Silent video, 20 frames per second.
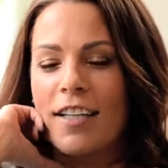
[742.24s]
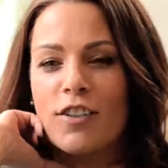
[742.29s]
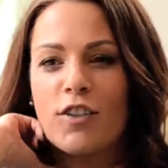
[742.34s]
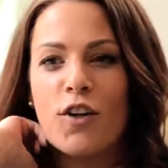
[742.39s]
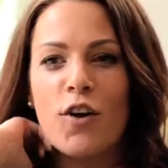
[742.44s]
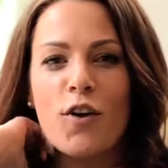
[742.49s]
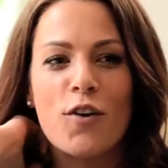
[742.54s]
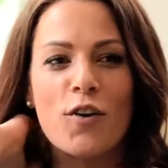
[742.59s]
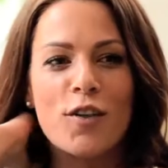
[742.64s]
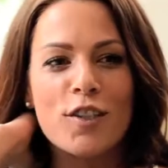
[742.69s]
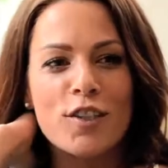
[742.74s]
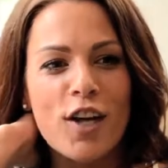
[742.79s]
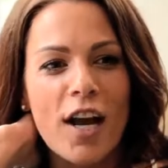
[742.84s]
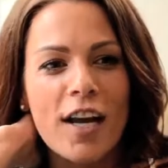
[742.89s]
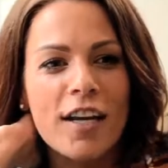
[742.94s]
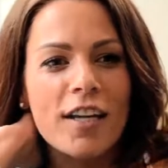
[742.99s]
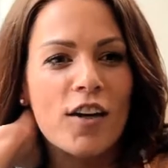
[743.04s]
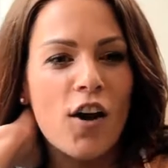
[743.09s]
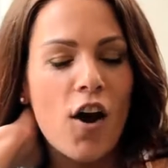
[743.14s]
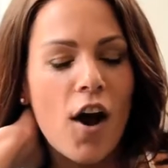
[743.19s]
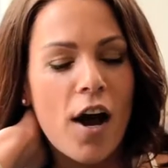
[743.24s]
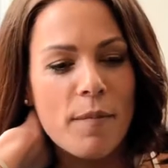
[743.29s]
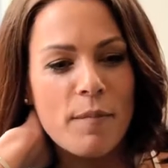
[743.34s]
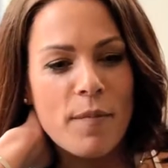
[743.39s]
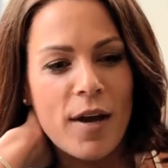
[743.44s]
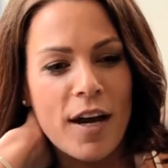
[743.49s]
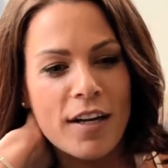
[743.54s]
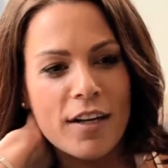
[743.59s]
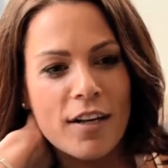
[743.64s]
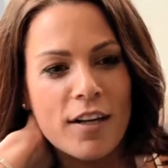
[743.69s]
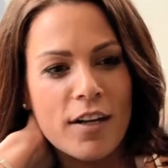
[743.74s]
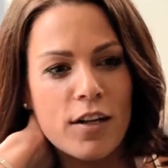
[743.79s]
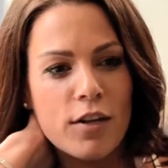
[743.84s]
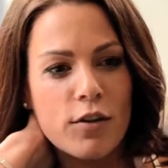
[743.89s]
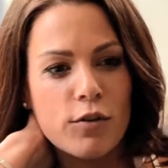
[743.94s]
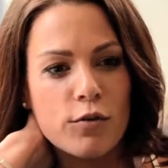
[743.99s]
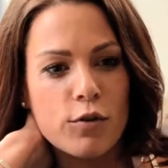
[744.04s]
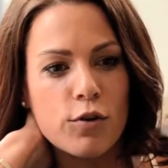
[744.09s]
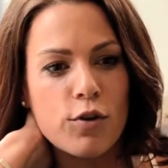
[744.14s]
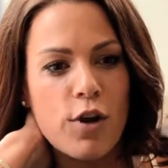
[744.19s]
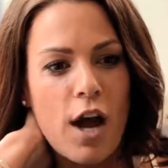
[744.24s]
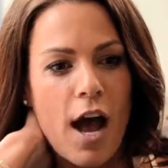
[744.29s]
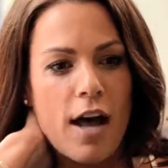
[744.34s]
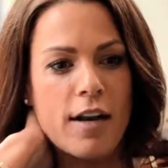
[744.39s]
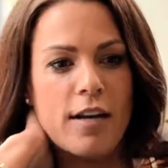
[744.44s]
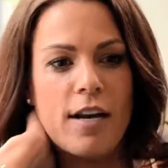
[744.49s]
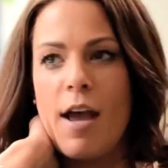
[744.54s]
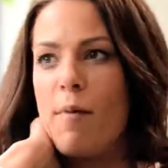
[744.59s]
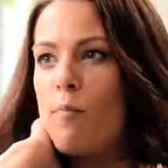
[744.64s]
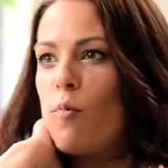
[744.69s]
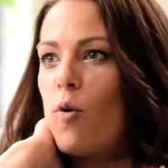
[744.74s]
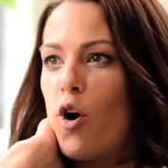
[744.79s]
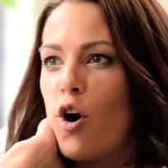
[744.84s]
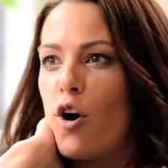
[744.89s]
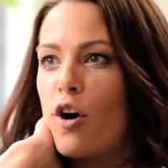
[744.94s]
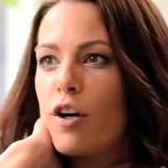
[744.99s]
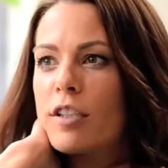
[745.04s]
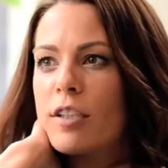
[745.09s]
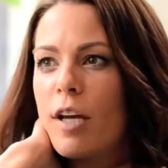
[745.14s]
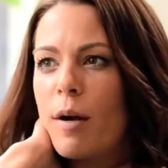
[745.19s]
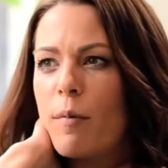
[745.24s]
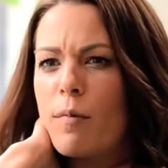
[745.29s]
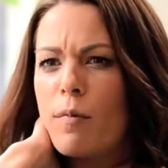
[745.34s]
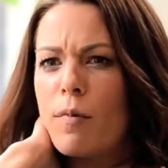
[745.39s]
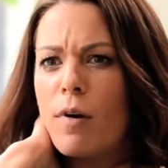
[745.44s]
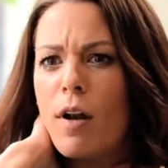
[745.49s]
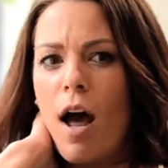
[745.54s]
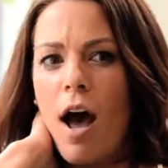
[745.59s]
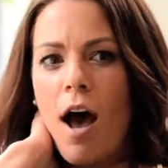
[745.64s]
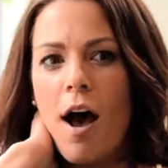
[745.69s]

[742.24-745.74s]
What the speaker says: So Jake and I met through our networks, and